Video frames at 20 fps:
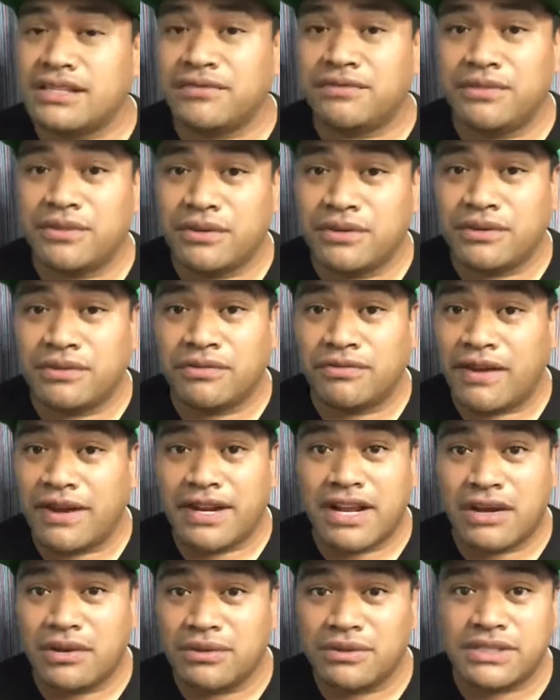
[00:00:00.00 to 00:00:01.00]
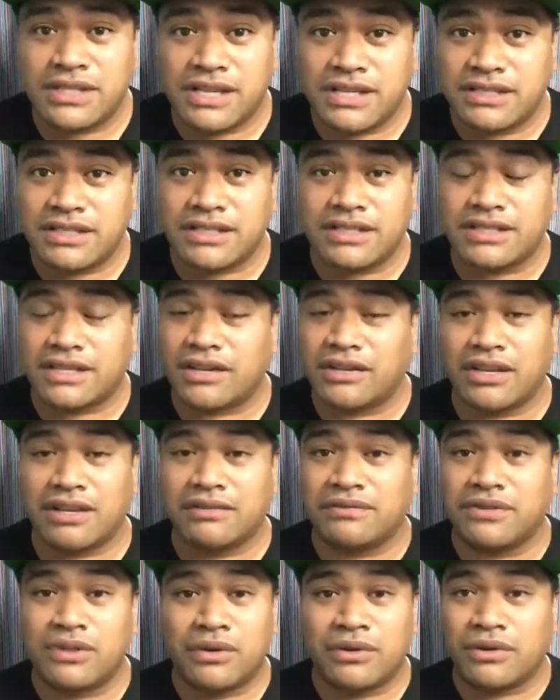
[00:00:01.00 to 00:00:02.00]
If you find out who says this, I'll
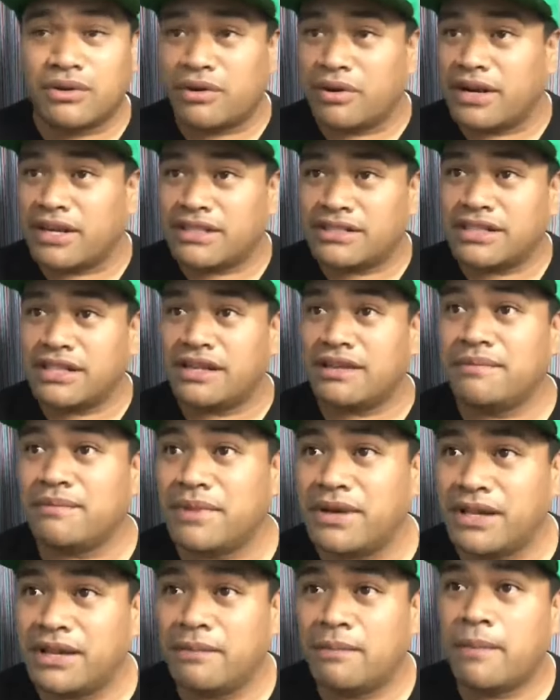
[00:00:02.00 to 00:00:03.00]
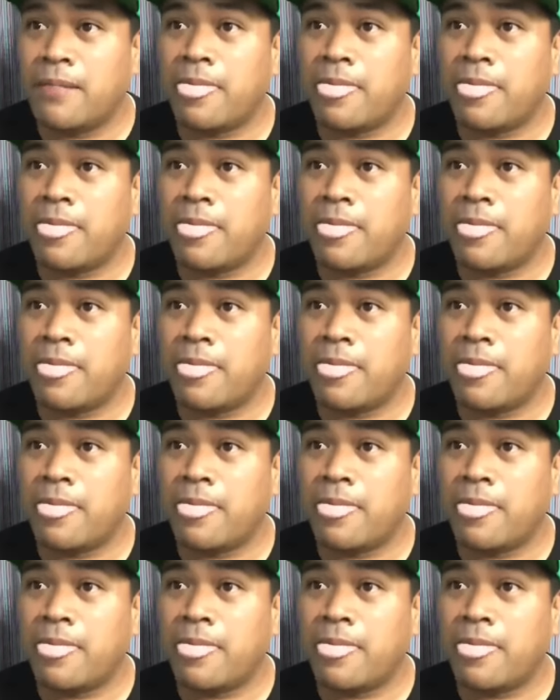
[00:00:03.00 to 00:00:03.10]
give total credit to them. But